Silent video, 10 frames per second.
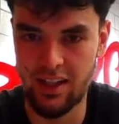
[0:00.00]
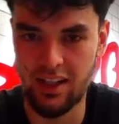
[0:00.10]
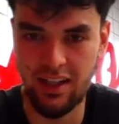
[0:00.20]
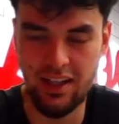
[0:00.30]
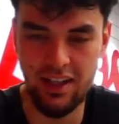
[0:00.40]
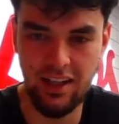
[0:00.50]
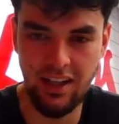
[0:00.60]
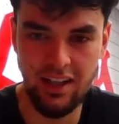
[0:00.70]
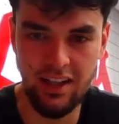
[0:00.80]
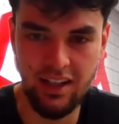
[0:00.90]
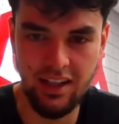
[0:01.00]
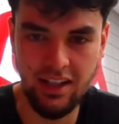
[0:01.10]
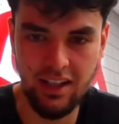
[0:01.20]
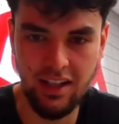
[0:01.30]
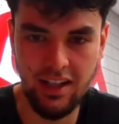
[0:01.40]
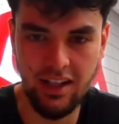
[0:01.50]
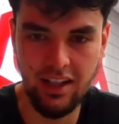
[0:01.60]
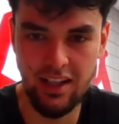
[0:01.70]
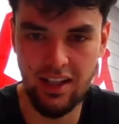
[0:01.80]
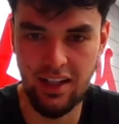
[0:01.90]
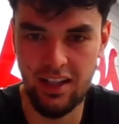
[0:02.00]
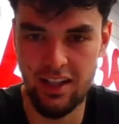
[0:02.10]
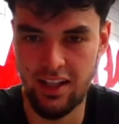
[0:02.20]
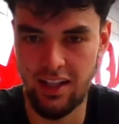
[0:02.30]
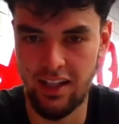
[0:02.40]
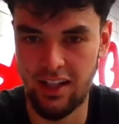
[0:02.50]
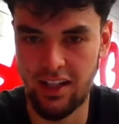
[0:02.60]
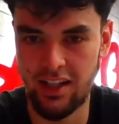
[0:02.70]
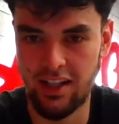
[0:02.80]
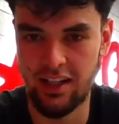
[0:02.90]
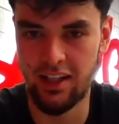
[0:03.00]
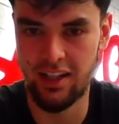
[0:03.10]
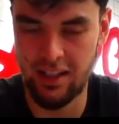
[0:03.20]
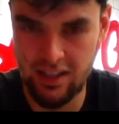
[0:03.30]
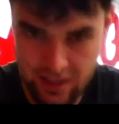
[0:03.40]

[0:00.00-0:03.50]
The person shown says nothing.